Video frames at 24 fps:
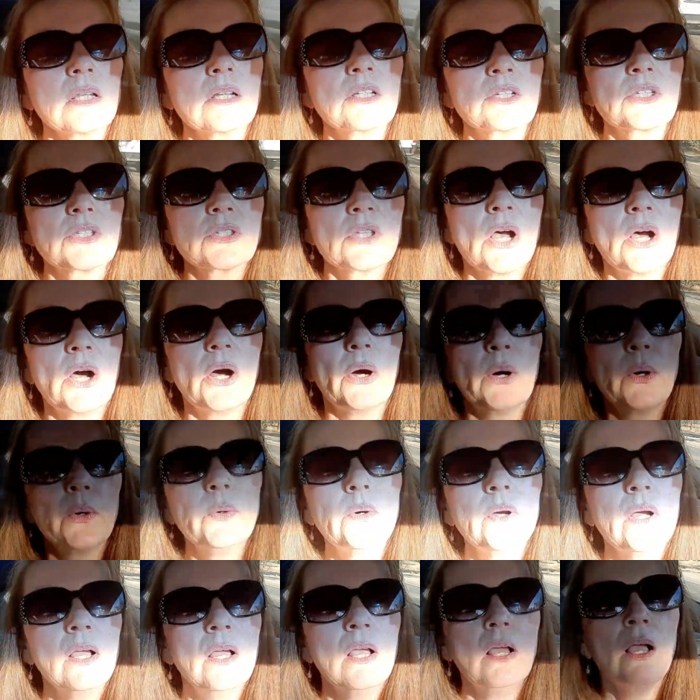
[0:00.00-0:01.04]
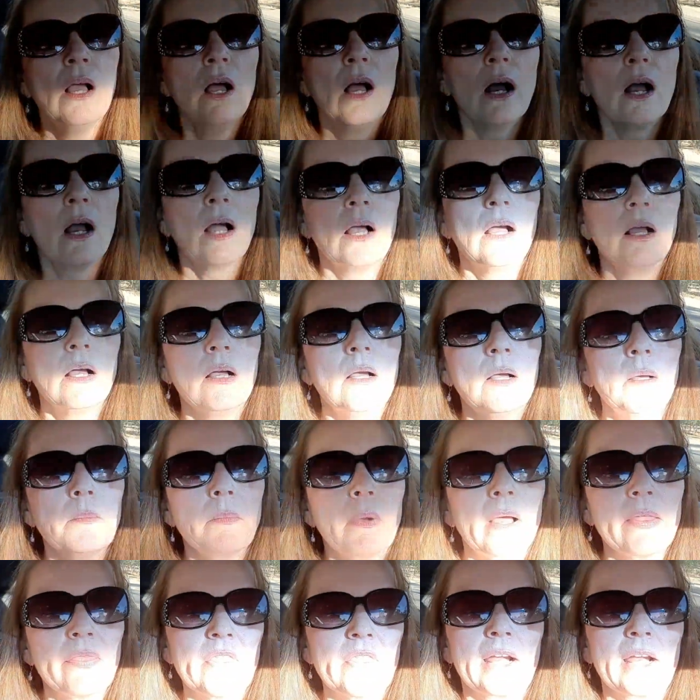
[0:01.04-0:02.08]
So,
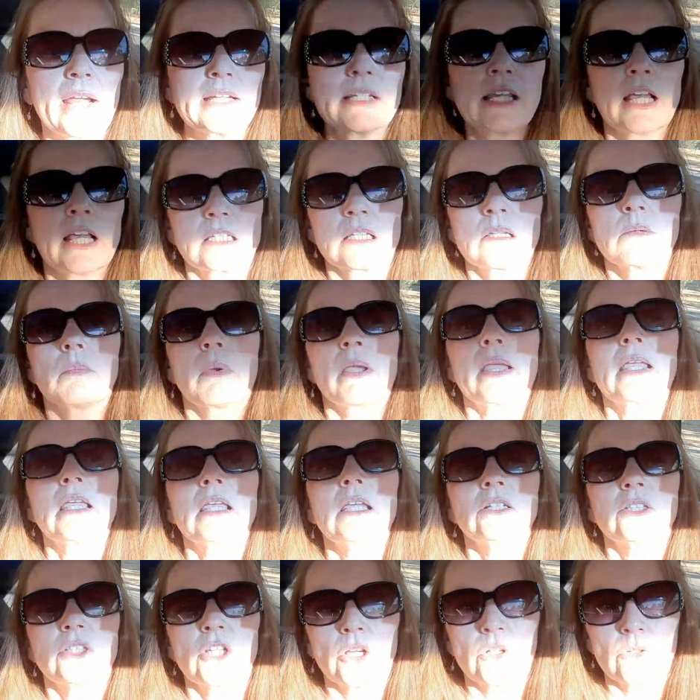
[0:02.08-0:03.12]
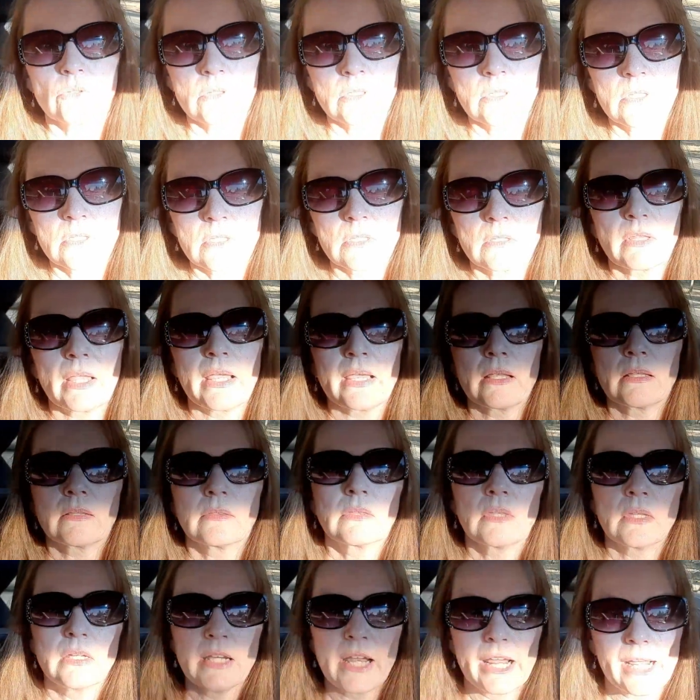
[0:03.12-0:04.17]
and then I tested my ketones like
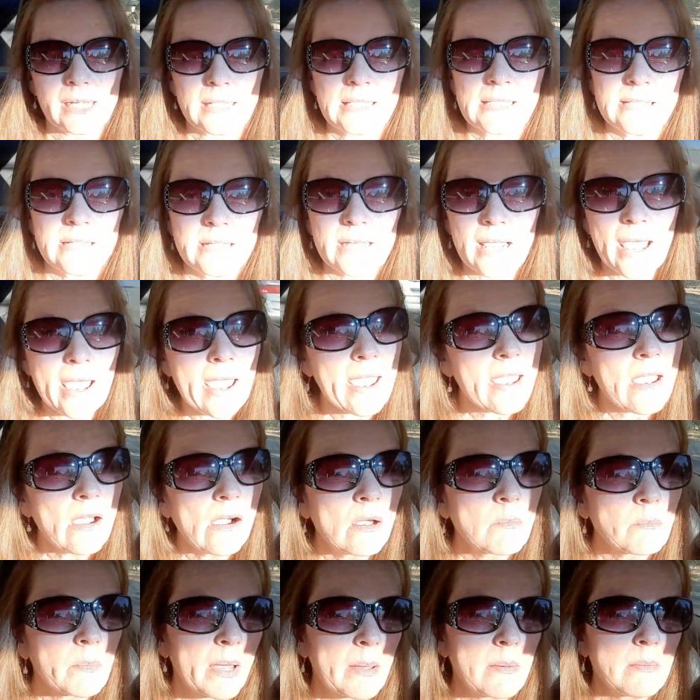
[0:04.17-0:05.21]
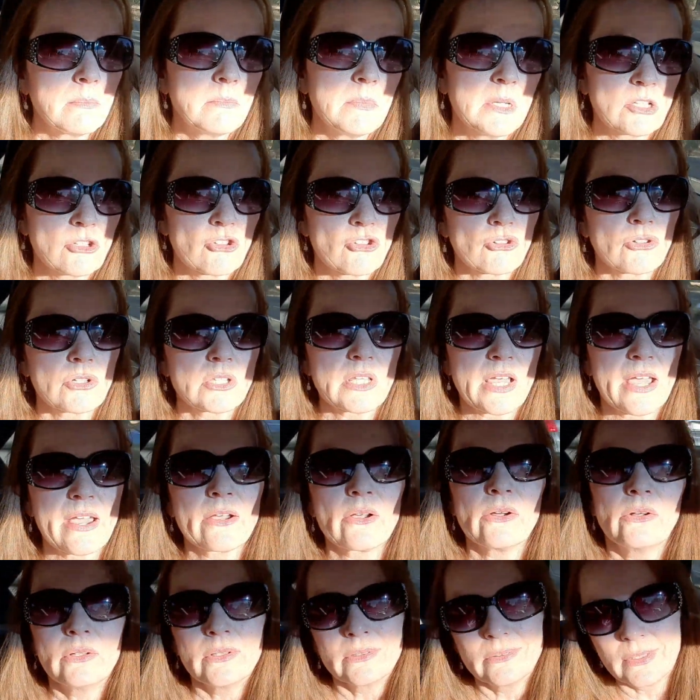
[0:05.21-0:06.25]
the next day on my menstrual
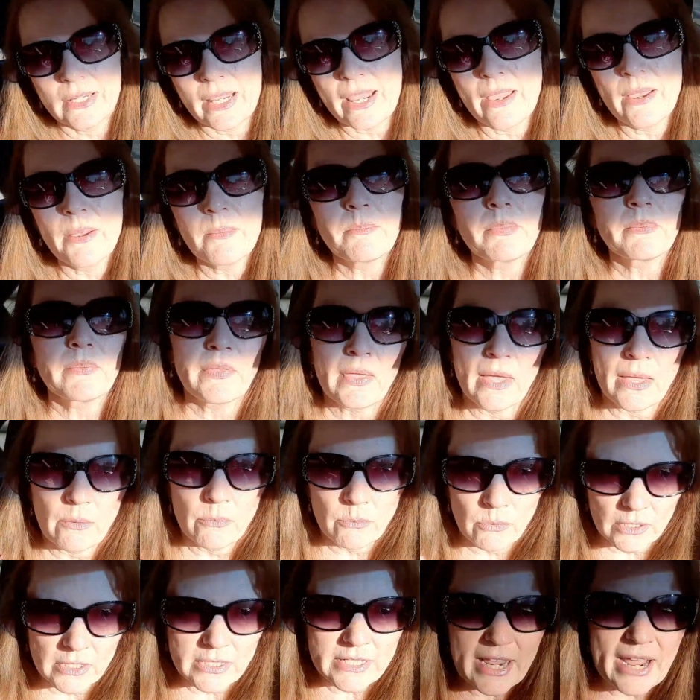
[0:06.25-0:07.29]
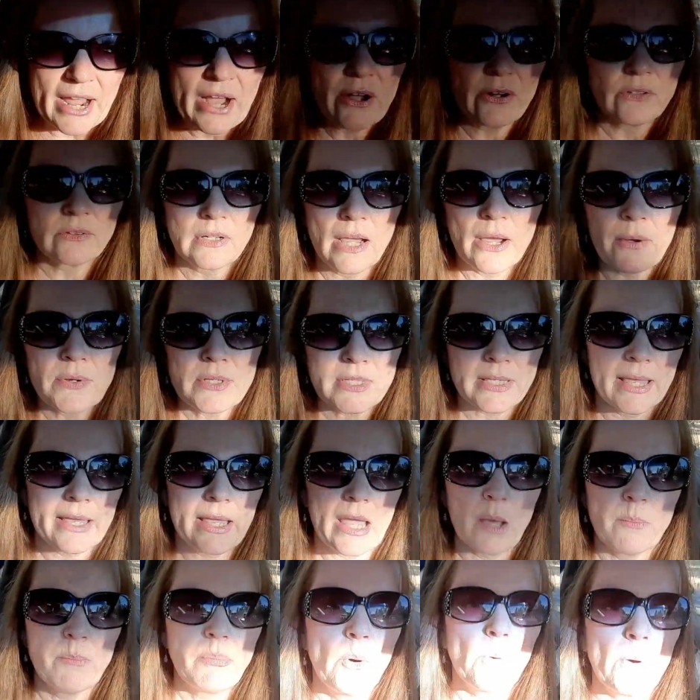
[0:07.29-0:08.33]
cycle, and yep, they were down. I was like
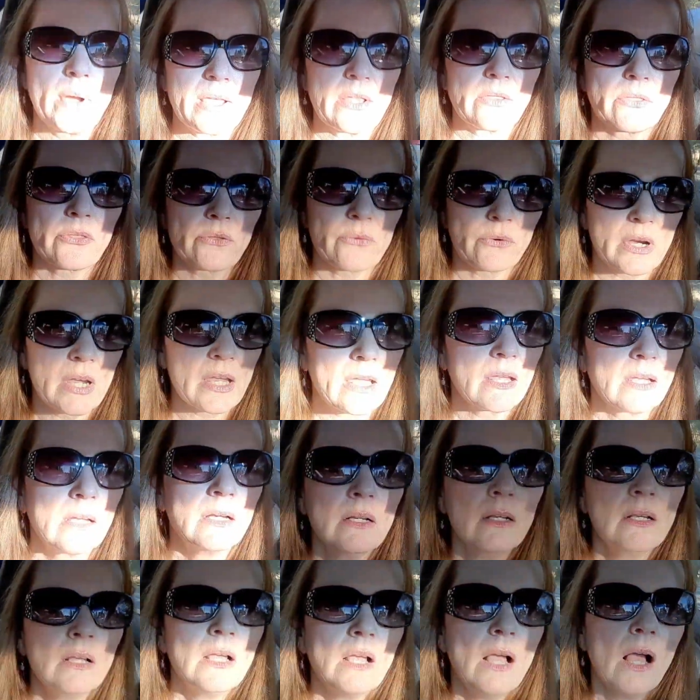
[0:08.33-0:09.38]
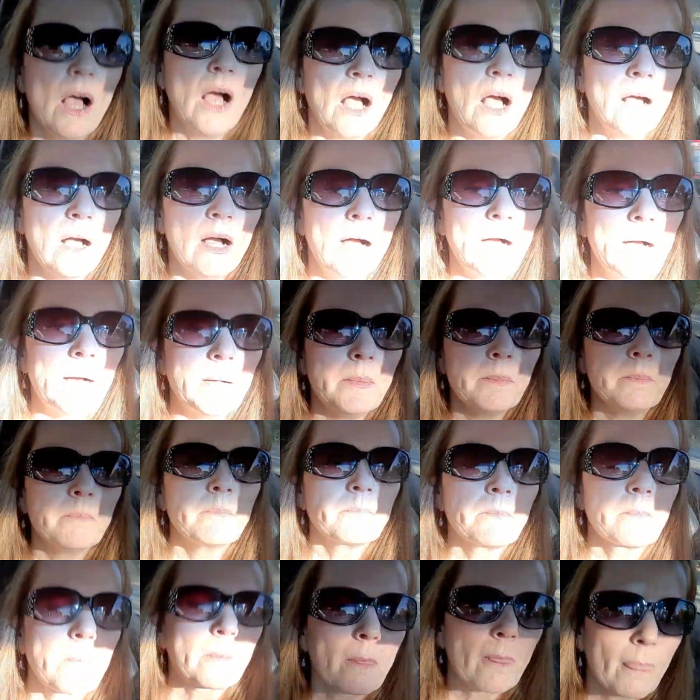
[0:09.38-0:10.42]
at 0.3.
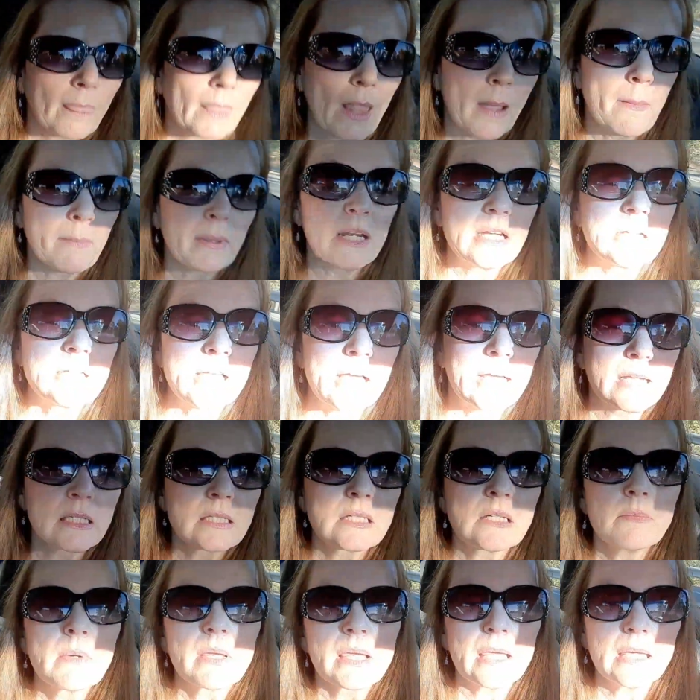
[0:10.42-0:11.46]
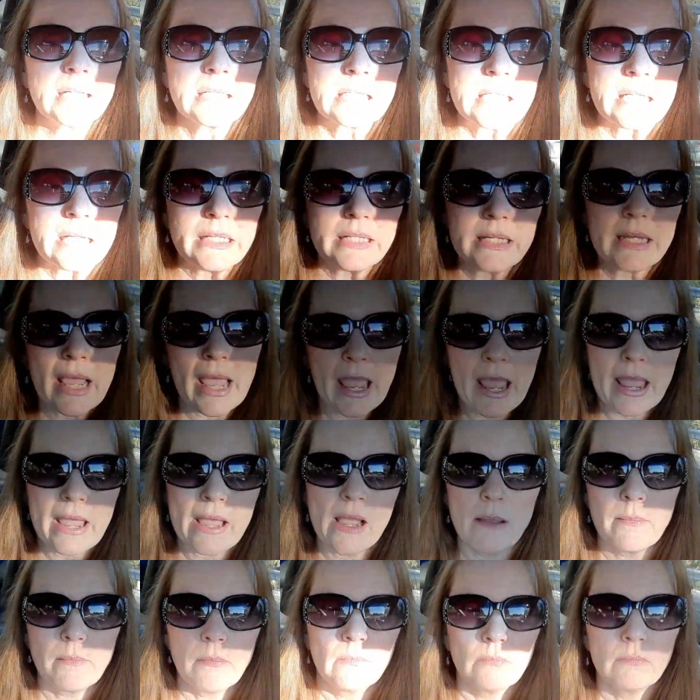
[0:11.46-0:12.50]
I'm going to test them again today.
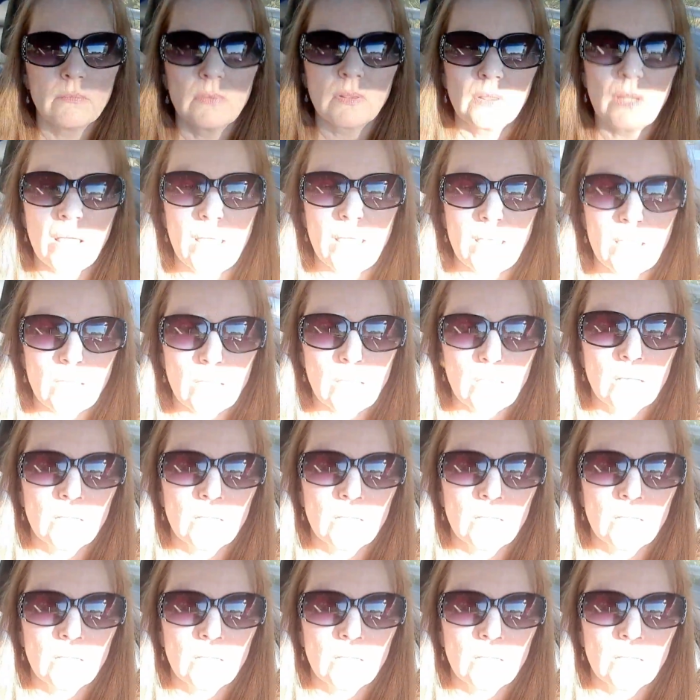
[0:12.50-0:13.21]
I'm like